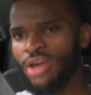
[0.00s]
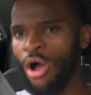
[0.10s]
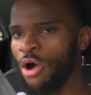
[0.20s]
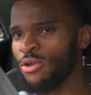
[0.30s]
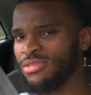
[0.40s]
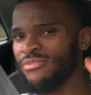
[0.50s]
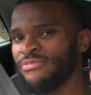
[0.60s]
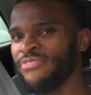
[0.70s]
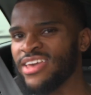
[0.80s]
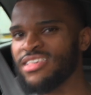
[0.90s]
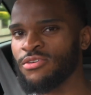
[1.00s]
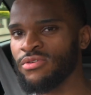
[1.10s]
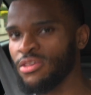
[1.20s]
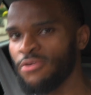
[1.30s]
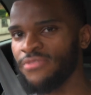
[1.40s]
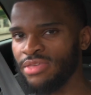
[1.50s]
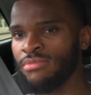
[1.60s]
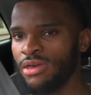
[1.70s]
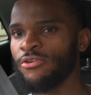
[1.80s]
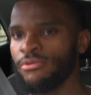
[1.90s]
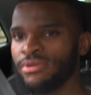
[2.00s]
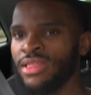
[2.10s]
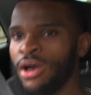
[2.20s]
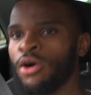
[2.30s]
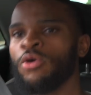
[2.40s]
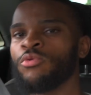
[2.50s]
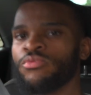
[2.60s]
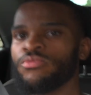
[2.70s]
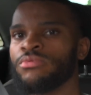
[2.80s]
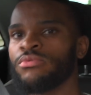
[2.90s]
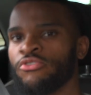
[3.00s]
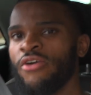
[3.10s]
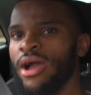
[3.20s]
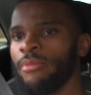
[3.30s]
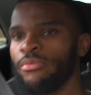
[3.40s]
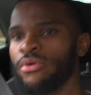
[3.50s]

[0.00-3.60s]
hard to face yourself in the mirror and be like, oh, crap.